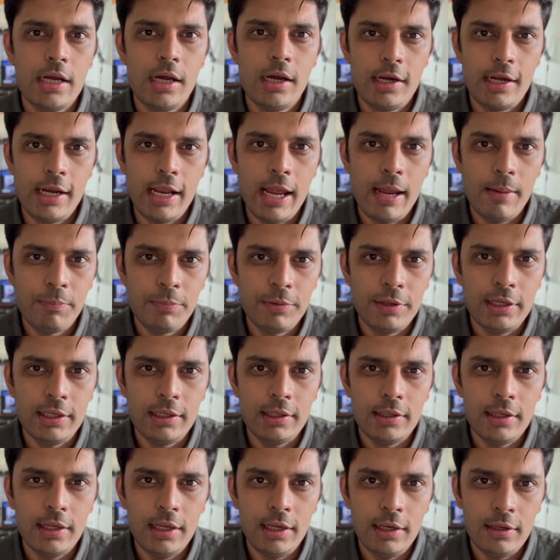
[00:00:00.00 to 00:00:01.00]
are
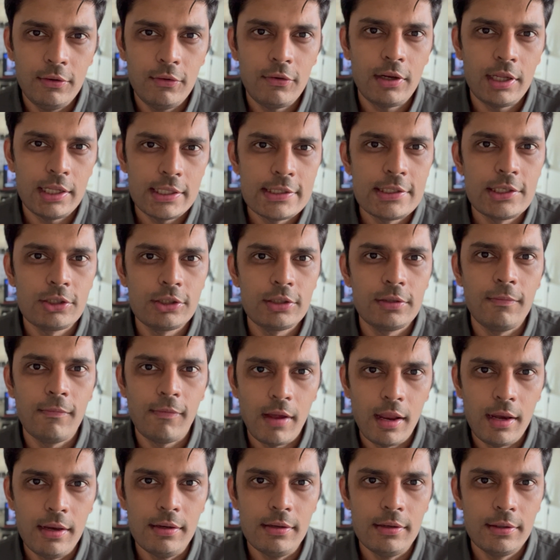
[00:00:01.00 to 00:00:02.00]
happening in transition
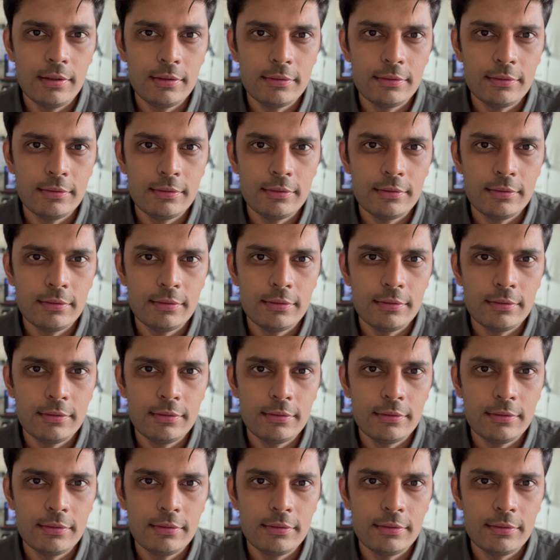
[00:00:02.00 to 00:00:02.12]
1.